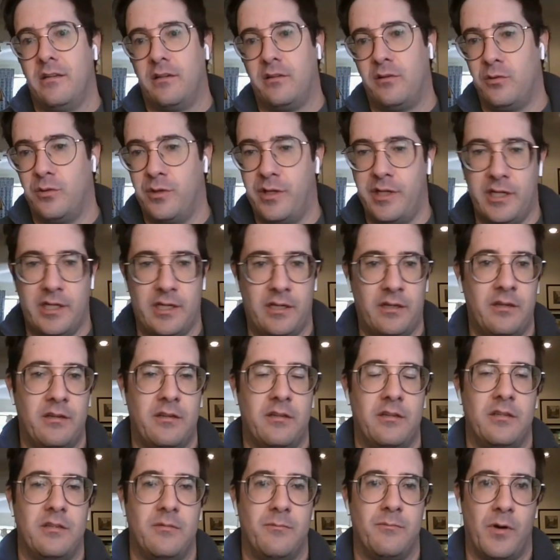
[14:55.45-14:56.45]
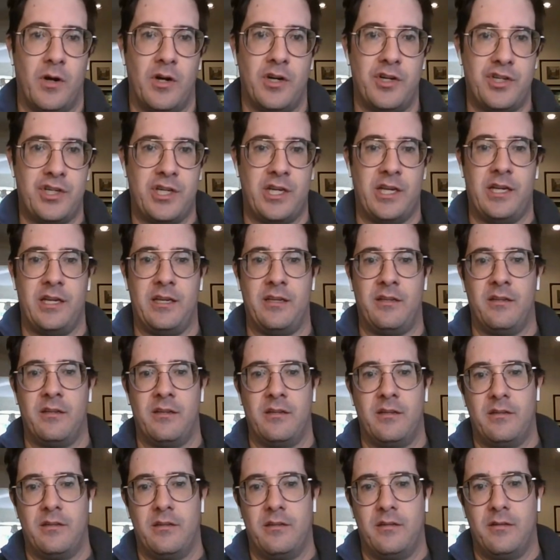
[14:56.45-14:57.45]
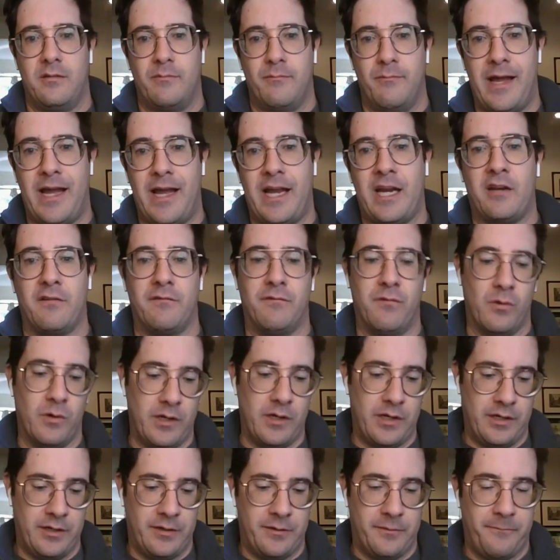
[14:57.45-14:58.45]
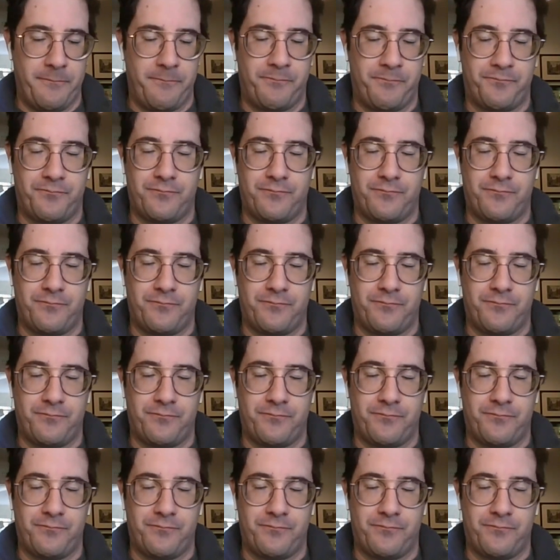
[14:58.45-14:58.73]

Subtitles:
including Marchand, McAvoy,